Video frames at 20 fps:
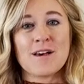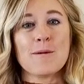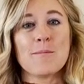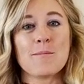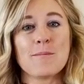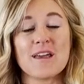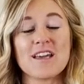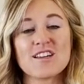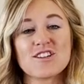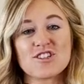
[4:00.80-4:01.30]

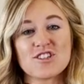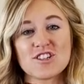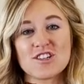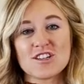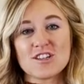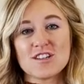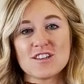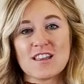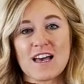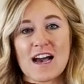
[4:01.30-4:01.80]
Make
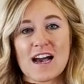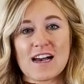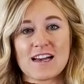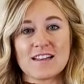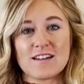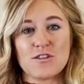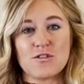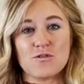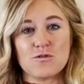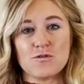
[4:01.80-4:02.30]
sure
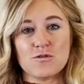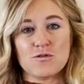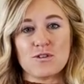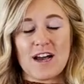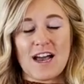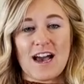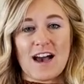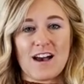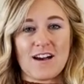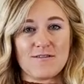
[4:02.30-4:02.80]
that you
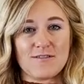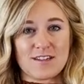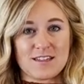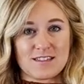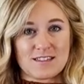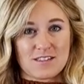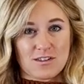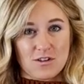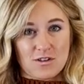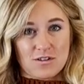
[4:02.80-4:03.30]
have an
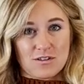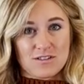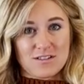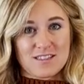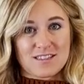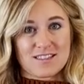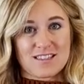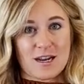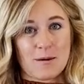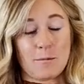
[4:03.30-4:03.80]
adult
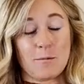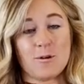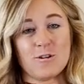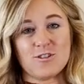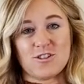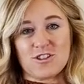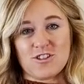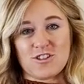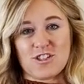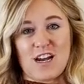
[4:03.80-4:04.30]

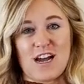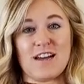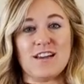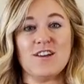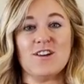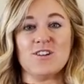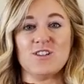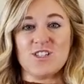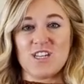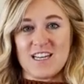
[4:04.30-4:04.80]
temperature check
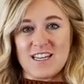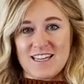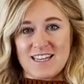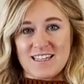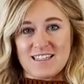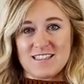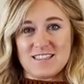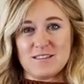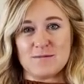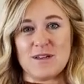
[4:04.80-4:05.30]
your
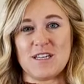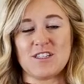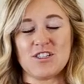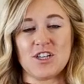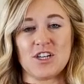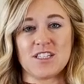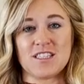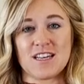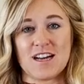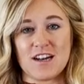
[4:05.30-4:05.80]
chicken to make sure
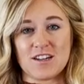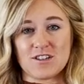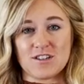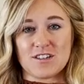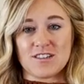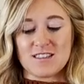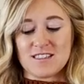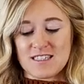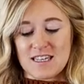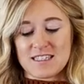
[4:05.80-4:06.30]
it's
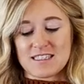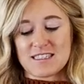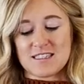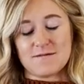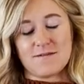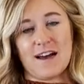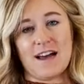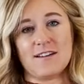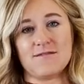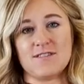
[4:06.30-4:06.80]

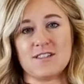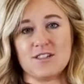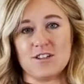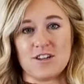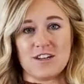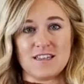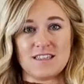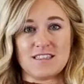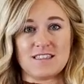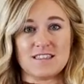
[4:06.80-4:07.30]
165
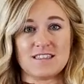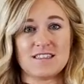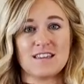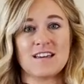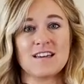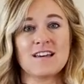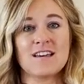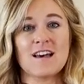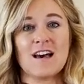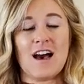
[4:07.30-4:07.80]
degrees
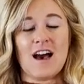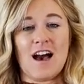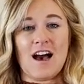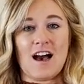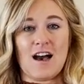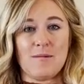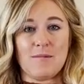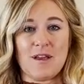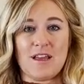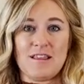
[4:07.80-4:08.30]

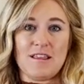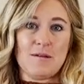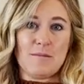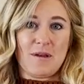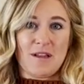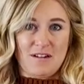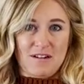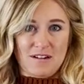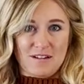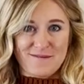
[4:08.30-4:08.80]
um, in the
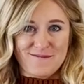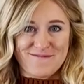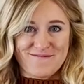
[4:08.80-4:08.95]
middle.